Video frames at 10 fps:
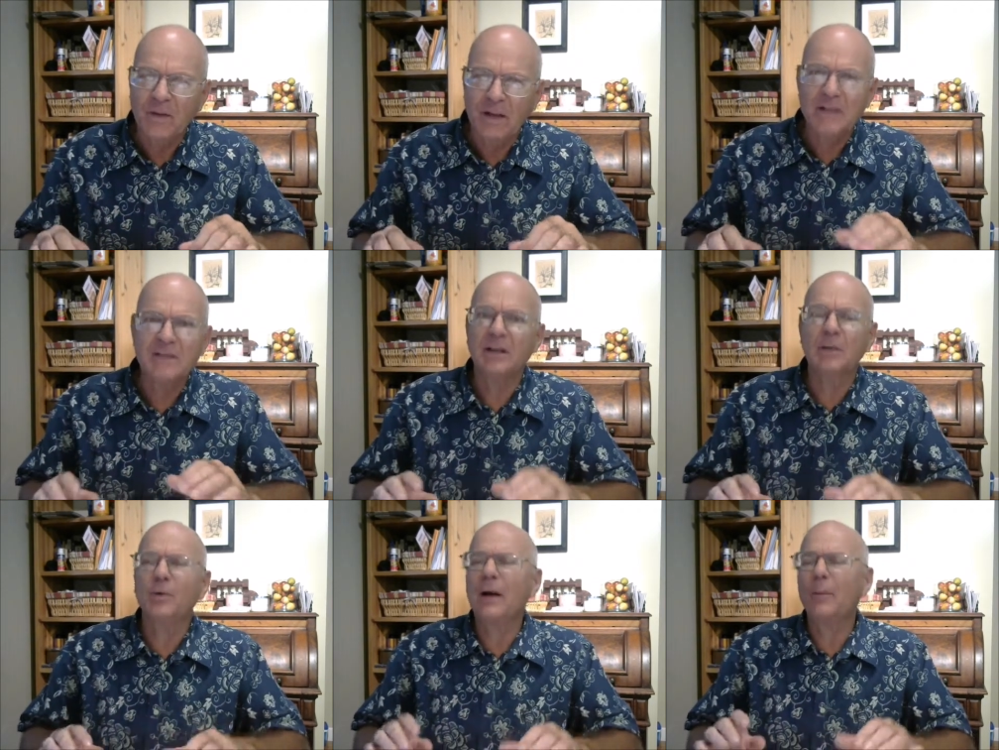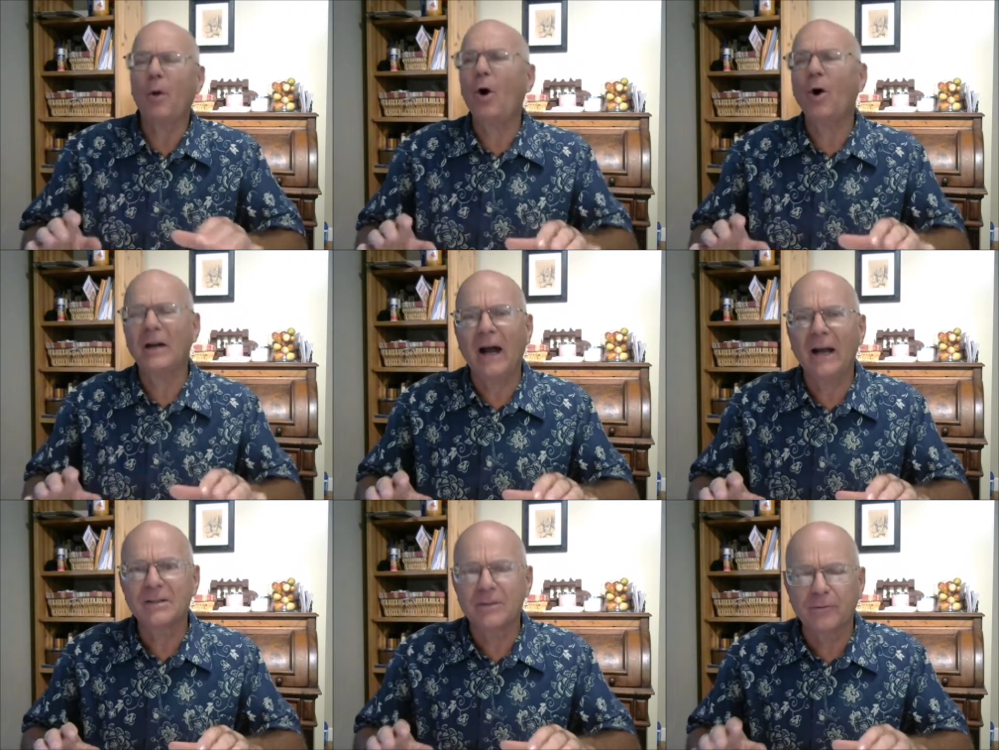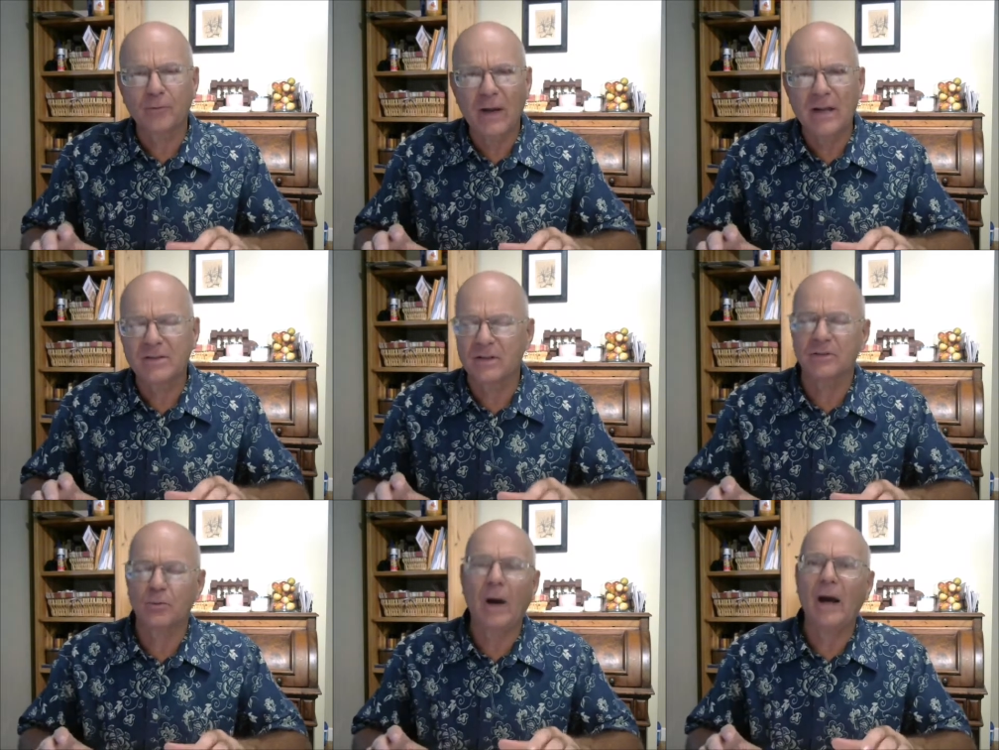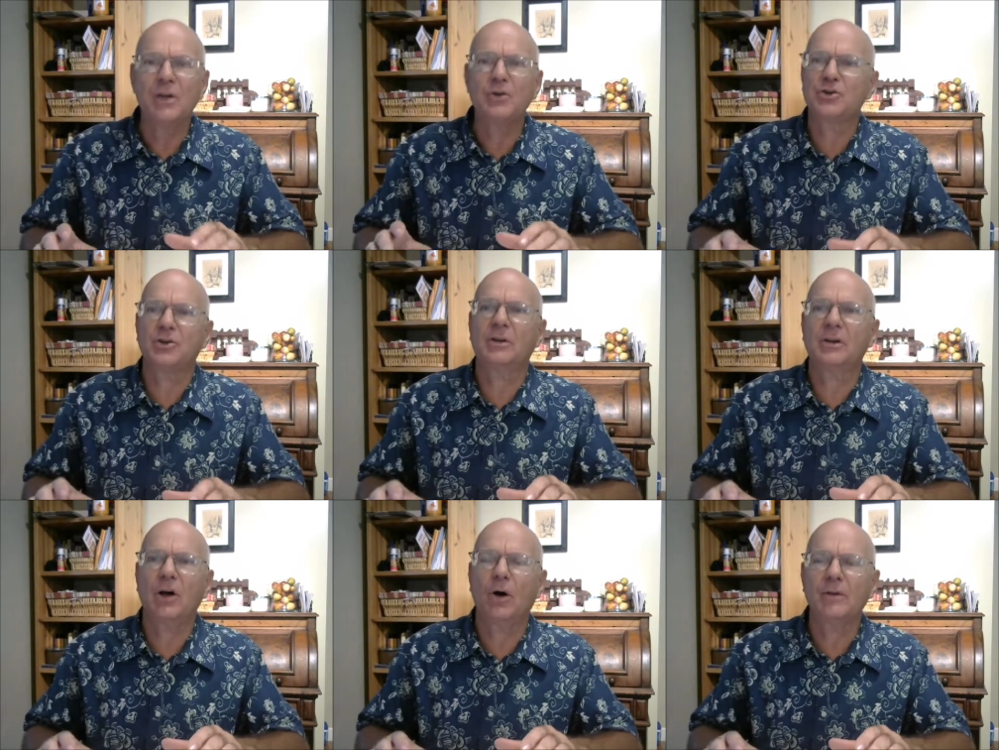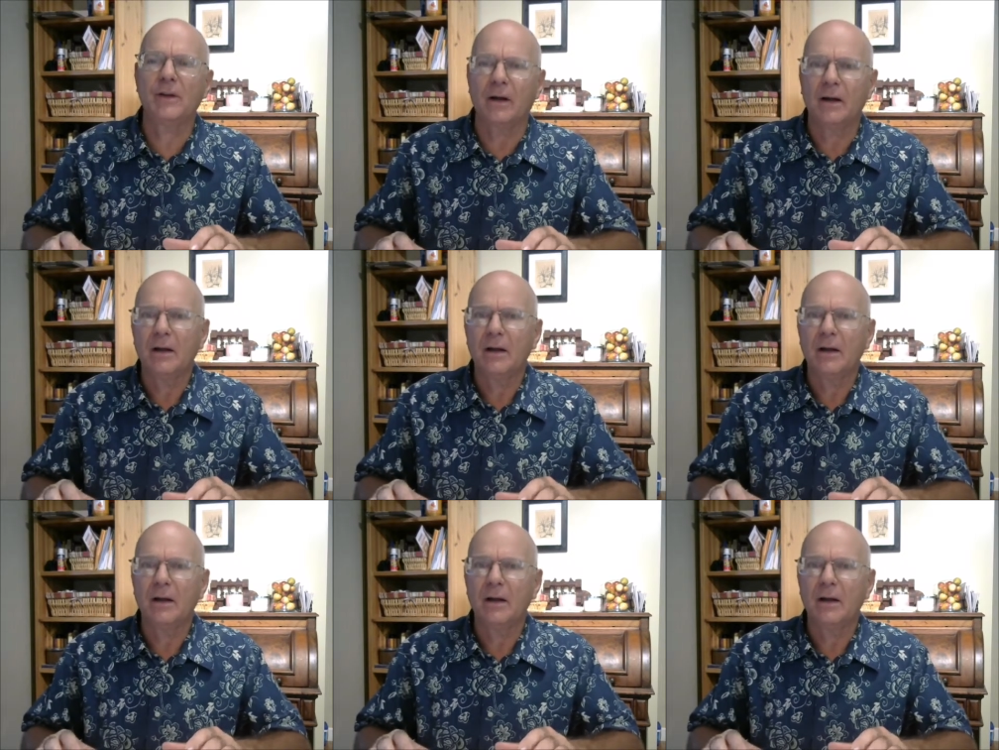And he's going to bring up all kinds of reasons why you shouldn't go there.